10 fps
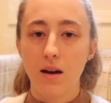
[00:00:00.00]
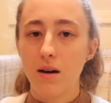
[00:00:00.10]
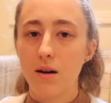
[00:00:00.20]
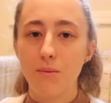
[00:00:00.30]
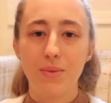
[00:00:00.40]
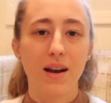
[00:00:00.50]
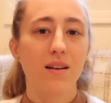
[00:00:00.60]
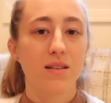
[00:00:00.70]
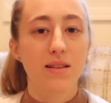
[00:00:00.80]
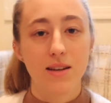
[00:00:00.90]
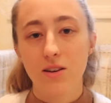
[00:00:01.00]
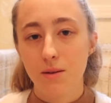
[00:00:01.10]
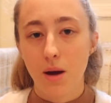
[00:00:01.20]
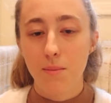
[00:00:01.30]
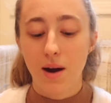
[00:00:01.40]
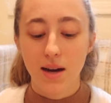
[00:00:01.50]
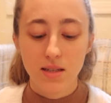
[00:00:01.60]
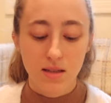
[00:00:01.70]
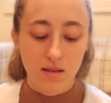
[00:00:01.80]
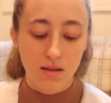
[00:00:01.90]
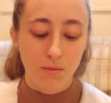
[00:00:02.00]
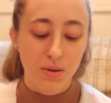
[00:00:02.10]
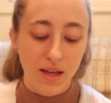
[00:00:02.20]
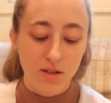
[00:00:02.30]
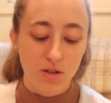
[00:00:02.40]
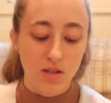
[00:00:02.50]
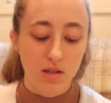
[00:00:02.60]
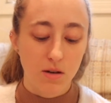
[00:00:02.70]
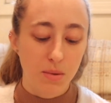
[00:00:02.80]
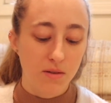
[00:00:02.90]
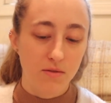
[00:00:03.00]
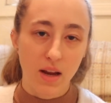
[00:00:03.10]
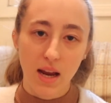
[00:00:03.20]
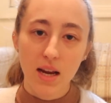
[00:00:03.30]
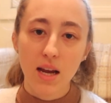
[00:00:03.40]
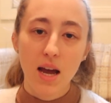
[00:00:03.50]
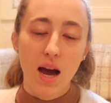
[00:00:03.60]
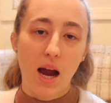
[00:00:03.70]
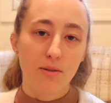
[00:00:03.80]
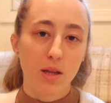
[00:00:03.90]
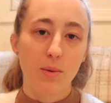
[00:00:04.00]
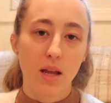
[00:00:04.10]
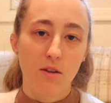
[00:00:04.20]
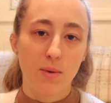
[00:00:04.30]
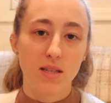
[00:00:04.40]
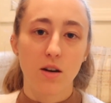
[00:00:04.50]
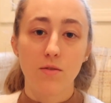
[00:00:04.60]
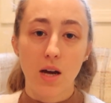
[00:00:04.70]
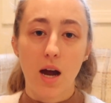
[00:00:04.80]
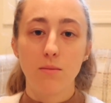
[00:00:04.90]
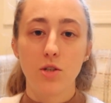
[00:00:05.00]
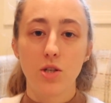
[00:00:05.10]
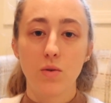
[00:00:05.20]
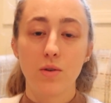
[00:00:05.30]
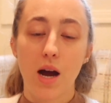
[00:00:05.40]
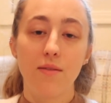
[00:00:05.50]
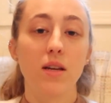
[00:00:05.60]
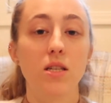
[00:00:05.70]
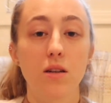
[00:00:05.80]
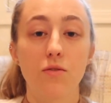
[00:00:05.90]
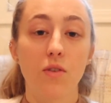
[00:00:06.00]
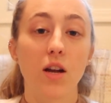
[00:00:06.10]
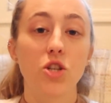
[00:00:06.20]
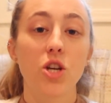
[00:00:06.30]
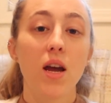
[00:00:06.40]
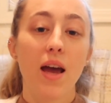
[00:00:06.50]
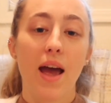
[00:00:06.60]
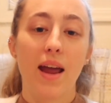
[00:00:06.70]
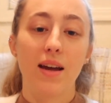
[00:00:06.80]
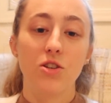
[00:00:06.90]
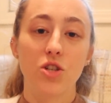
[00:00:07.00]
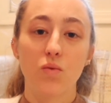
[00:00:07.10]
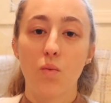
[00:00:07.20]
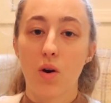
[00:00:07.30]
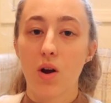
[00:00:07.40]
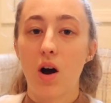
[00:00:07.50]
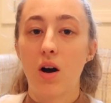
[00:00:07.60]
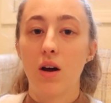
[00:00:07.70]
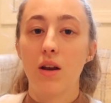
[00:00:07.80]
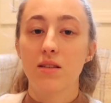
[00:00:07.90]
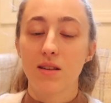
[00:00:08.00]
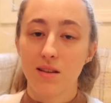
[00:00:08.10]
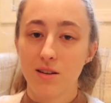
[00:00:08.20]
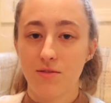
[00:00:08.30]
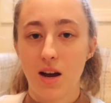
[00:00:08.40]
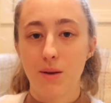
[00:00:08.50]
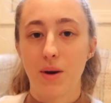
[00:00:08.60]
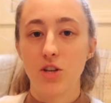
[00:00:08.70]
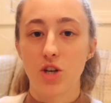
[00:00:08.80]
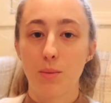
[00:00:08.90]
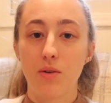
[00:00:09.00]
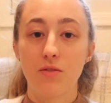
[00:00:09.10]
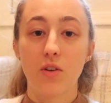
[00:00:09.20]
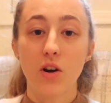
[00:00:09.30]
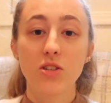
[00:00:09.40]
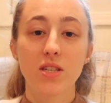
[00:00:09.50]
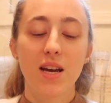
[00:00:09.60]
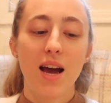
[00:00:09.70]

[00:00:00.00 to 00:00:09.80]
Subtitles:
unclear in my mind. The plans are still a bit vague. I really want to give myself time to dive into French and just work on solidifying my German first.